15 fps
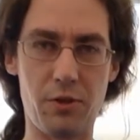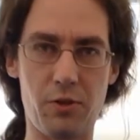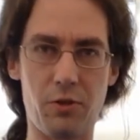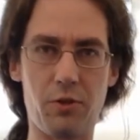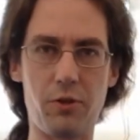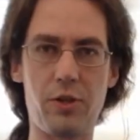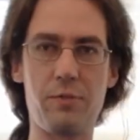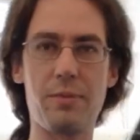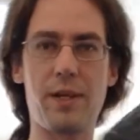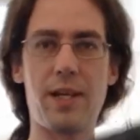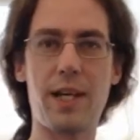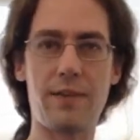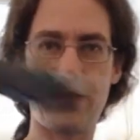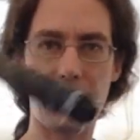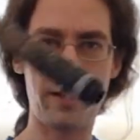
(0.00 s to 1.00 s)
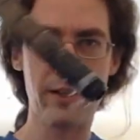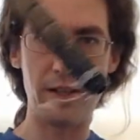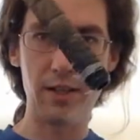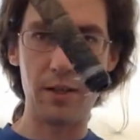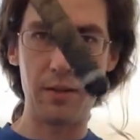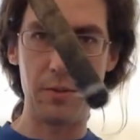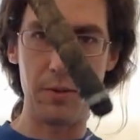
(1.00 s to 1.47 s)
or you may have it
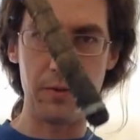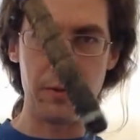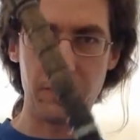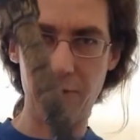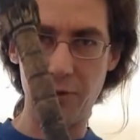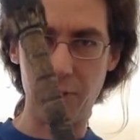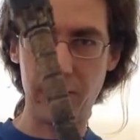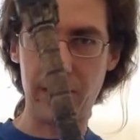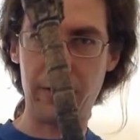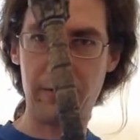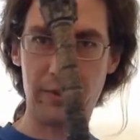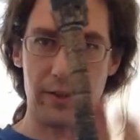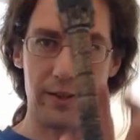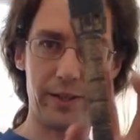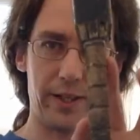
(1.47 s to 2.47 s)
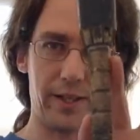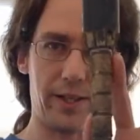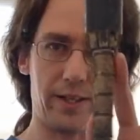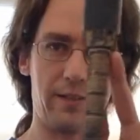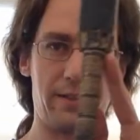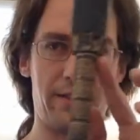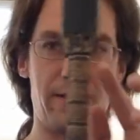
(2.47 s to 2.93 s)
a full length one like
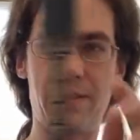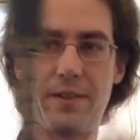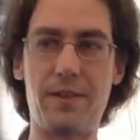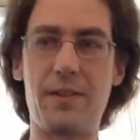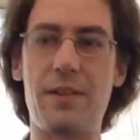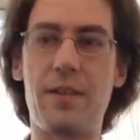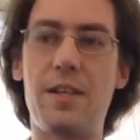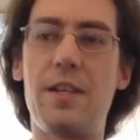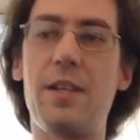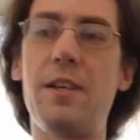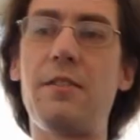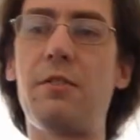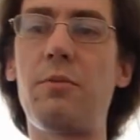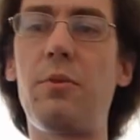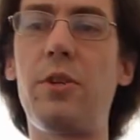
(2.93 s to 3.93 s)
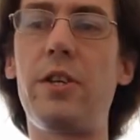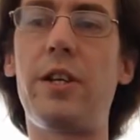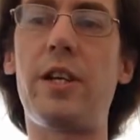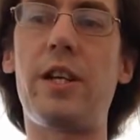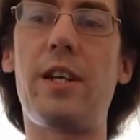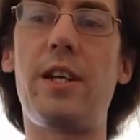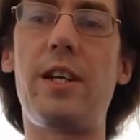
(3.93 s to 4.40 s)
this. But what you're
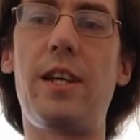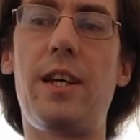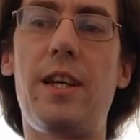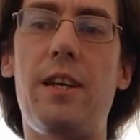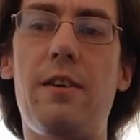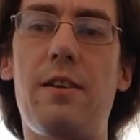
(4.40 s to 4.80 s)
going to need,